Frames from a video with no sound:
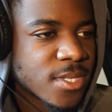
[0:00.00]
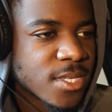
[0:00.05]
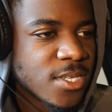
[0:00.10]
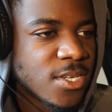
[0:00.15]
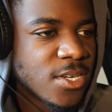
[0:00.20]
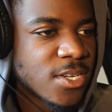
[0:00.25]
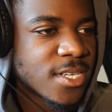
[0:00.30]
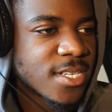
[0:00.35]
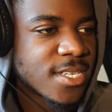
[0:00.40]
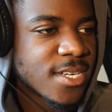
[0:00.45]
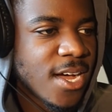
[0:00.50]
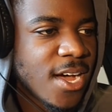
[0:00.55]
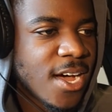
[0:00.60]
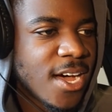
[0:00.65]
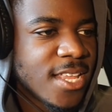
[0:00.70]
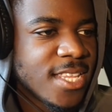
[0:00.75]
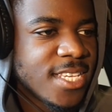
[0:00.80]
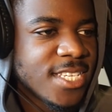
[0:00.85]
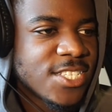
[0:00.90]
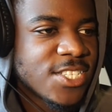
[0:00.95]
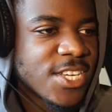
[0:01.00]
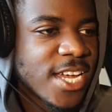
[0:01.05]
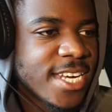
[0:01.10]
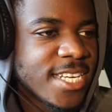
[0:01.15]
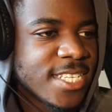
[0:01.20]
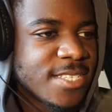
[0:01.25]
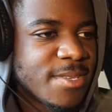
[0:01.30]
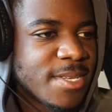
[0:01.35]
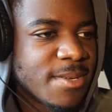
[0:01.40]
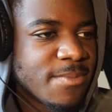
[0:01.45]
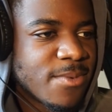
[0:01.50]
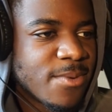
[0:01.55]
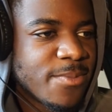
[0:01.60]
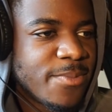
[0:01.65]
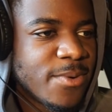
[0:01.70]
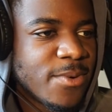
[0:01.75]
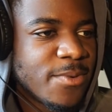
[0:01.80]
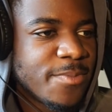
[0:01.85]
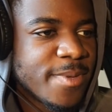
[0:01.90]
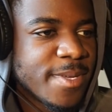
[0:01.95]
Look, ah, these Chinese people,
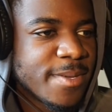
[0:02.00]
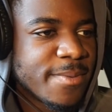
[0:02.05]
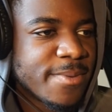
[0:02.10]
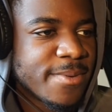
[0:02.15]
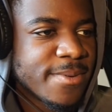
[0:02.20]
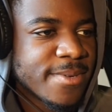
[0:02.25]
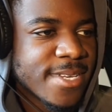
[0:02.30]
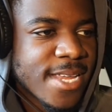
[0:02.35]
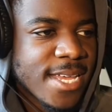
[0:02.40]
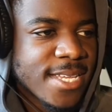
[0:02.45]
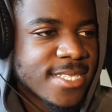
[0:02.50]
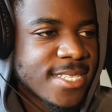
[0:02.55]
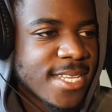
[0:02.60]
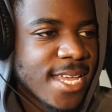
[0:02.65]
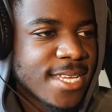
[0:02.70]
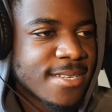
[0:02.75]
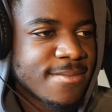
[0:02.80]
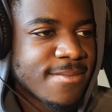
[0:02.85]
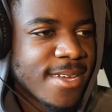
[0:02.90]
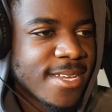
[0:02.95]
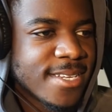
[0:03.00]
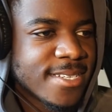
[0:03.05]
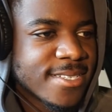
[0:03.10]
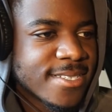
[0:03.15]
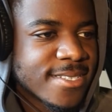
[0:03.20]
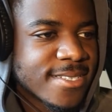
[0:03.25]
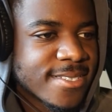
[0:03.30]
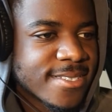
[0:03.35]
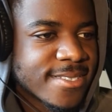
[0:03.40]
poor people. That's sad, man.